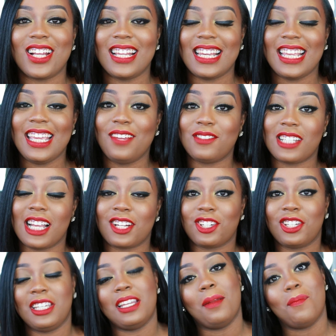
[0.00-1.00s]
and he was
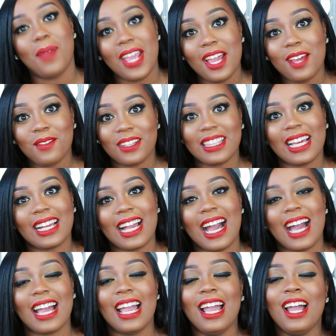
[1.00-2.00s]
actually in a band with that
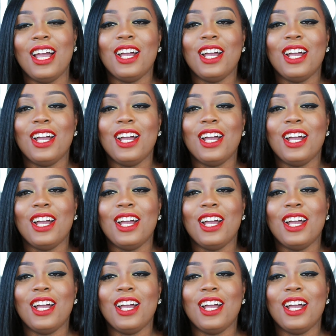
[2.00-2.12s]
guy.